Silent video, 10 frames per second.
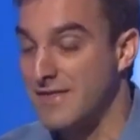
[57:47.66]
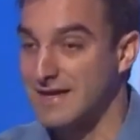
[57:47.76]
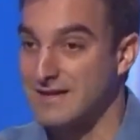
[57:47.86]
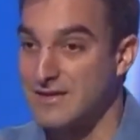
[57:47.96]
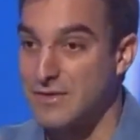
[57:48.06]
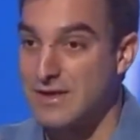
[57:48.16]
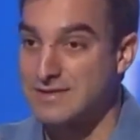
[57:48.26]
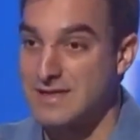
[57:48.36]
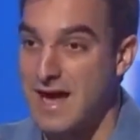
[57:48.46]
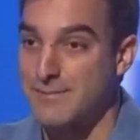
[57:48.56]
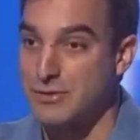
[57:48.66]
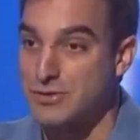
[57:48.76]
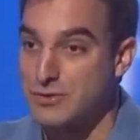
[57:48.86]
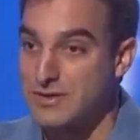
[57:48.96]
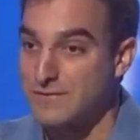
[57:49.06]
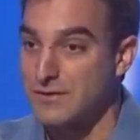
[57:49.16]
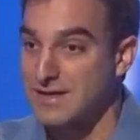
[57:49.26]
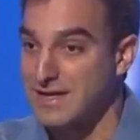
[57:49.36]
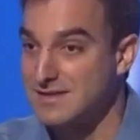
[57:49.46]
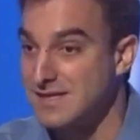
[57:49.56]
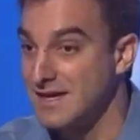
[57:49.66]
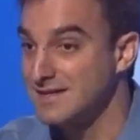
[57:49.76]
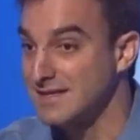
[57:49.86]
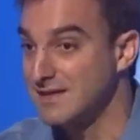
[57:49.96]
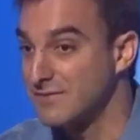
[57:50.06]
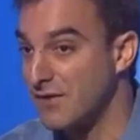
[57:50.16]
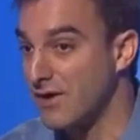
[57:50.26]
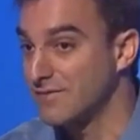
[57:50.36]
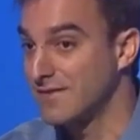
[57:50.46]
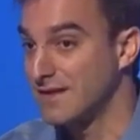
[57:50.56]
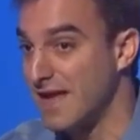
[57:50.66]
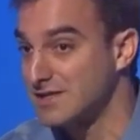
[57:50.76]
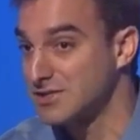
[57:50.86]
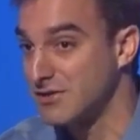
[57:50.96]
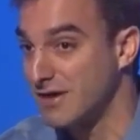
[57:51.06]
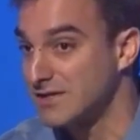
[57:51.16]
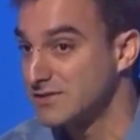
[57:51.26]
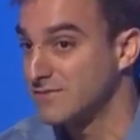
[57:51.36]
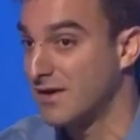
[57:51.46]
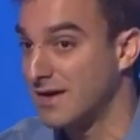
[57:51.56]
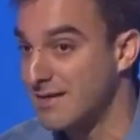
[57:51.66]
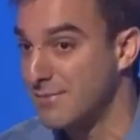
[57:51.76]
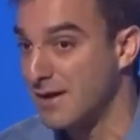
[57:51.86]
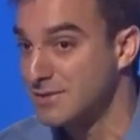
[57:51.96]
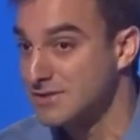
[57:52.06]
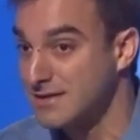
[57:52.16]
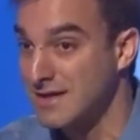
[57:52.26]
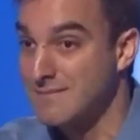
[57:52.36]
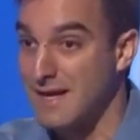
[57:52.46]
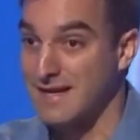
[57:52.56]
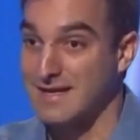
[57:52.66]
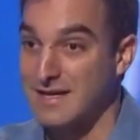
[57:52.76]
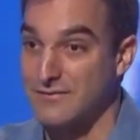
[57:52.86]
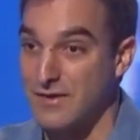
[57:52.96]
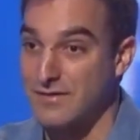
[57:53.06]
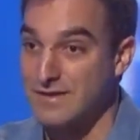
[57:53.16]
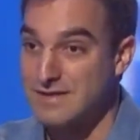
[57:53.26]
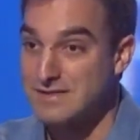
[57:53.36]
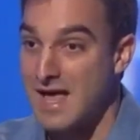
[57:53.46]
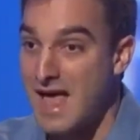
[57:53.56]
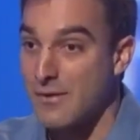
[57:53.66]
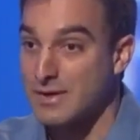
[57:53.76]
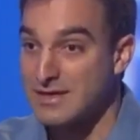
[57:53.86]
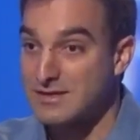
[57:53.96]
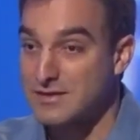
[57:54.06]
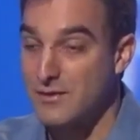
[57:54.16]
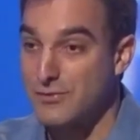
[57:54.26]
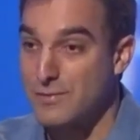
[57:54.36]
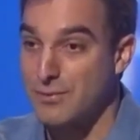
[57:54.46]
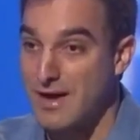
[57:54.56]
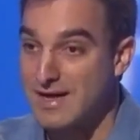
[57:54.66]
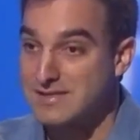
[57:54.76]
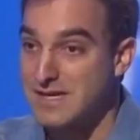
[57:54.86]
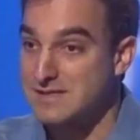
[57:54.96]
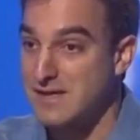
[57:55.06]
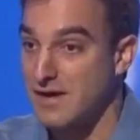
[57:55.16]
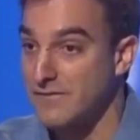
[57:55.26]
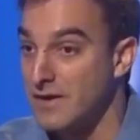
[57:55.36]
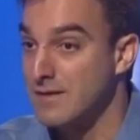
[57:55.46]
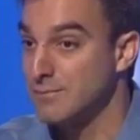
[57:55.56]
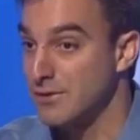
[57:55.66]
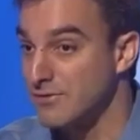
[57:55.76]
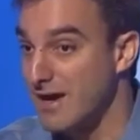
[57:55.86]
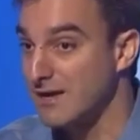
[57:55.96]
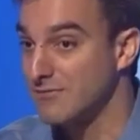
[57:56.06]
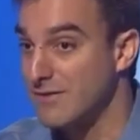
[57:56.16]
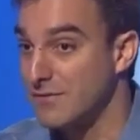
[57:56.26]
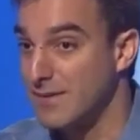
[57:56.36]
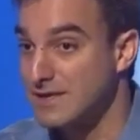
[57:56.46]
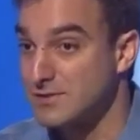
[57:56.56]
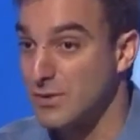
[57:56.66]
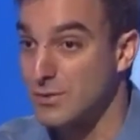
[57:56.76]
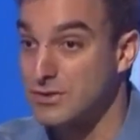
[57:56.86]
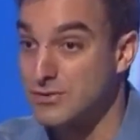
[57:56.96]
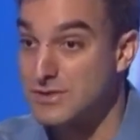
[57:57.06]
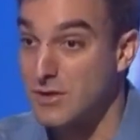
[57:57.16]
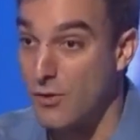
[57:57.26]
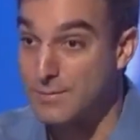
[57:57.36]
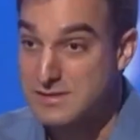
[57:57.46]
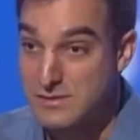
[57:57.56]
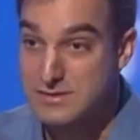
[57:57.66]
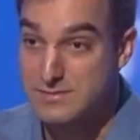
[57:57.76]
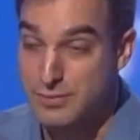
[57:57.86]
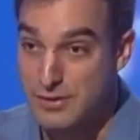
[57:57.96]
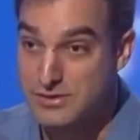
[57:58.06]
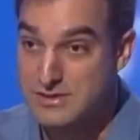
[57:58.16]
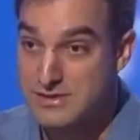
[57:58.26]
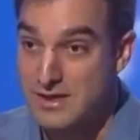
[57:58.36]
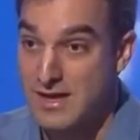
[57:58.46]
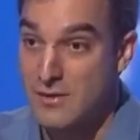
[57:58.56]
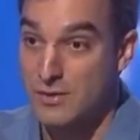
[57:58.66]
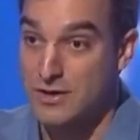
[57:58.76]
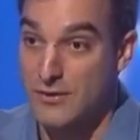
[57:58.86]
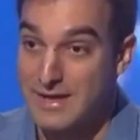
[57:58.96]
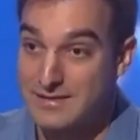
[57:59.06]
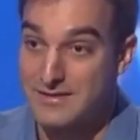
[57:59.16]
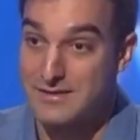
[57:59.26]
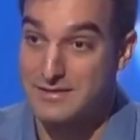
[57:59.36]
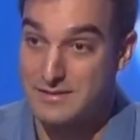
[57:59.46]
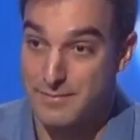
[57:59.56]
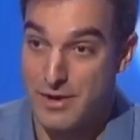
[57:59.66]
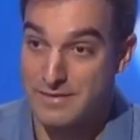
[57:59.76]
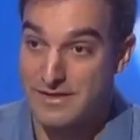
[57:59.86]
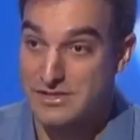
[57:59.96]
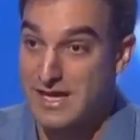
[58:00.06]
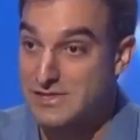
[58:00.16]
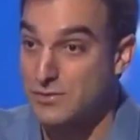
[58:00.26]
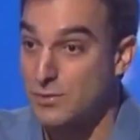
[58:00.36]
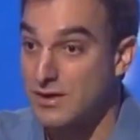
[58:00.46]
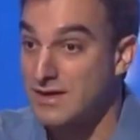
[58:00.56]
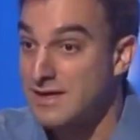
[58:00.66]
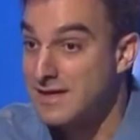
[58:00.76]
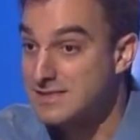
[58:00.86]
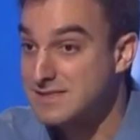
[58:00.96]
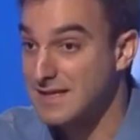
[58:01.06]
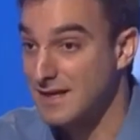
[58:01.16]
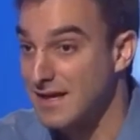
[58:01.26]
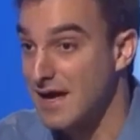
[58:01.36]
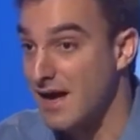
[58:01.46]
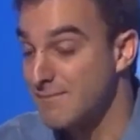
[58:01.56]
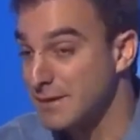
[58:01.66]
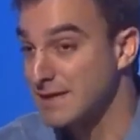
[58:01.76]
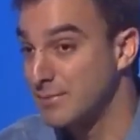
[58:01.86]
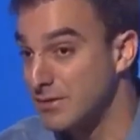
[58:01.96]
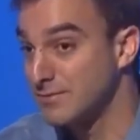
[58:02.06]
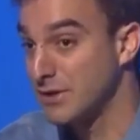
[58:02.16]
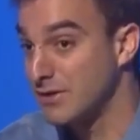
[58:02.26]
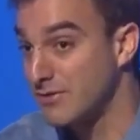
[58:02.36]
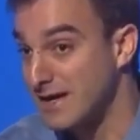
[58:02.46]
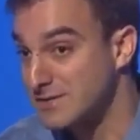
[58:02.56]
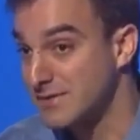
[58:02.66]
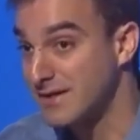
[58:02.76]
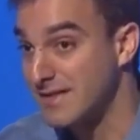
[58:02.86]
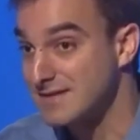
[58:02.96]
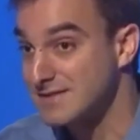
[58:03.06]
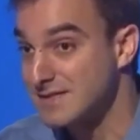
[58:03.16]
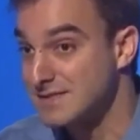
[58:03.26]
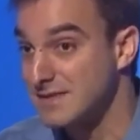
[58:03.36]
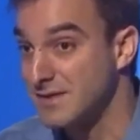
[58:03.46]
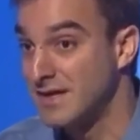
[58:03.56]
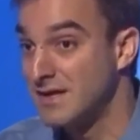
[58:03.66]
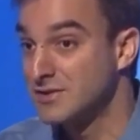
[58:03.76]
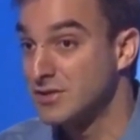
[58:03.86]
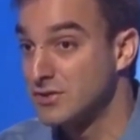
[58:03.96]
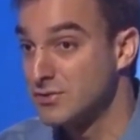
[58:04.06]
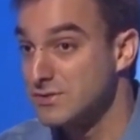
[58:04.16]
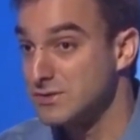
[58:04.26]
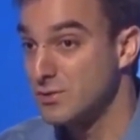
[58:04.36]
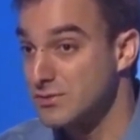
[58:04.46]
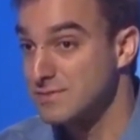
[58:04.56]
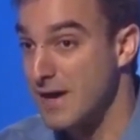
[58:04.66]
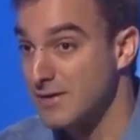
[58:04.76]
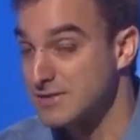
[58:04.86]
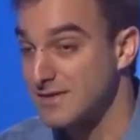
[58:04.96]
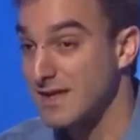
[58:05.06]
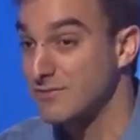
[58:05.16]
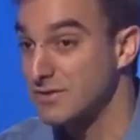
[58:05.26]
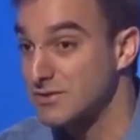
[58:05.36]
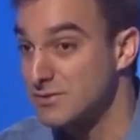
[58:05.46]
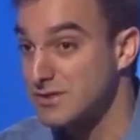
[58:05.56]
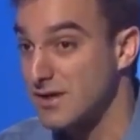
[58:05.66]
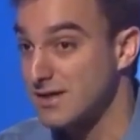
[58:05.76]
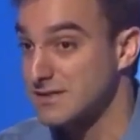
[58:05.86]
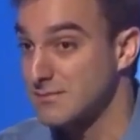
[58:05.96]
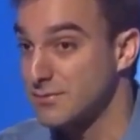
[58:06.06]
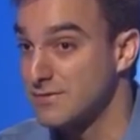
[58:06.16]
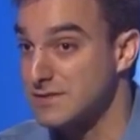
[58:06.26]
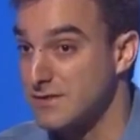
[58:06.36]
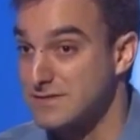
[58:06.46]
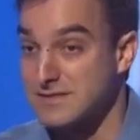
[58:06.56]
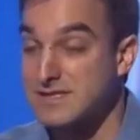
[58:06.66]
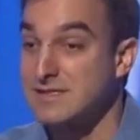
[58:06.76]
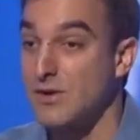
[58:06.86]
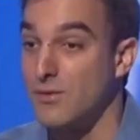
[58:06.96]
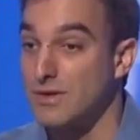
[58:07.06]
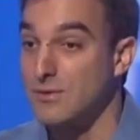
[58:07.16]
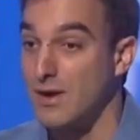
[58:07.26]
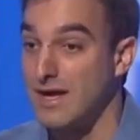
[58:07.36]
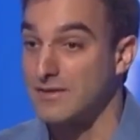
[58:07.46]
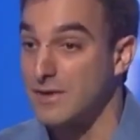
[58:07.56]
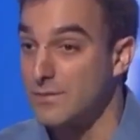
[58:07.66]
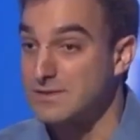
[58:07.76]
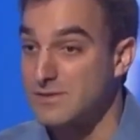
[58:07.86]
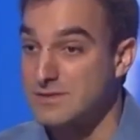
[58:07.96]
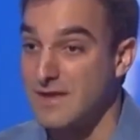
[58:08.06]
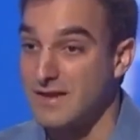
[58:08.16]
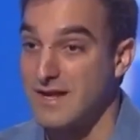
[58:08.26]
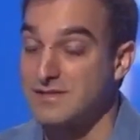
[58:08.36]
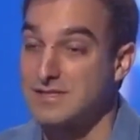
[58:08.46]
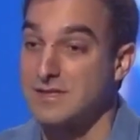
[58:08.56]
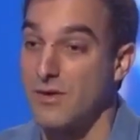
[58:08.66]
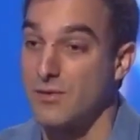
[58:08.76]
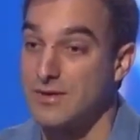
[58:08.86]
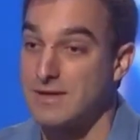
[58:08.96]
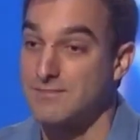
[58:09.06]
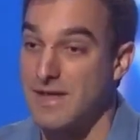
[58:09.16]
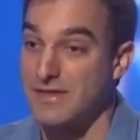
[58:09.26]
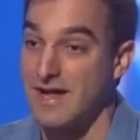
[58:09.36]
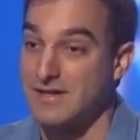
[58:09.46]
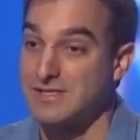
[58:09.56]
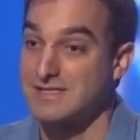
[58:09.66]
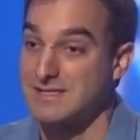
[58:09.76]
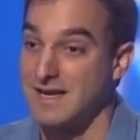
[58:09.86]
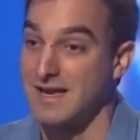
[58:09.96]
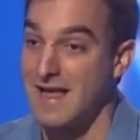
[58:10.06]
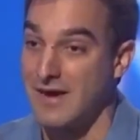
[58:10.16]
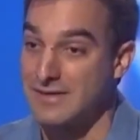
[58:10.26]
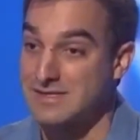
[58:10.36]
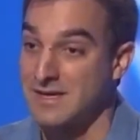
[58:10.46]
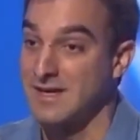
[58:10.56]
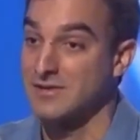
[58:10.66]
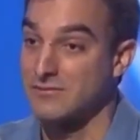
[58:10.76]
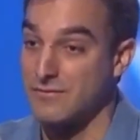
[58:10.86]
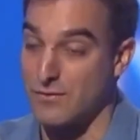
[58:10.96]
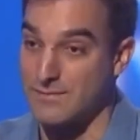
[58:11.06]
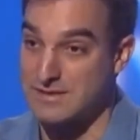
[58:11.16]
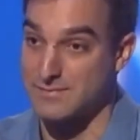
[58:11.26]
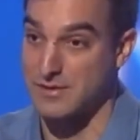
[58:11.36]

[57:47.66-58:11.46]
It's an opportunity for kids to get involved in the next generation of online publishing by, like, getting involved in this. And we need to go through a process of bureaucratic reformation where we're using open source approaches. We're going into the Department of Education. We're skilling up people, bureaucrats within that system, to use tools better so they can reduce costs and improve services. It's the only way. The open source methodology is the only methodology that's going to allow us to reform these